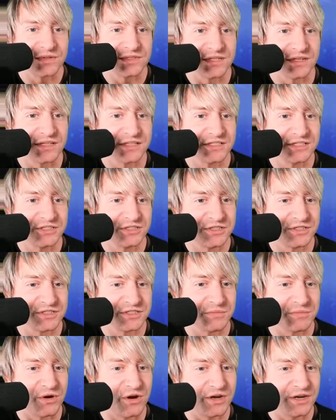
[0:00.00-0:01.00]
to listen to
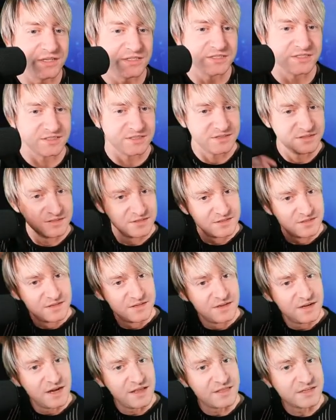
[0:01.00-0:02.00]
some artists
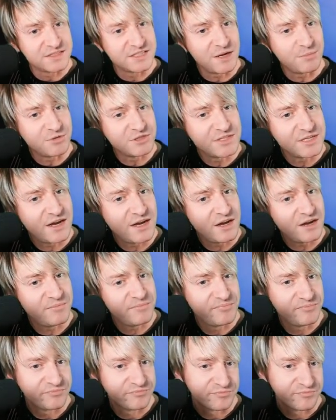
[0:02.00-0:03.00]
in the summertime.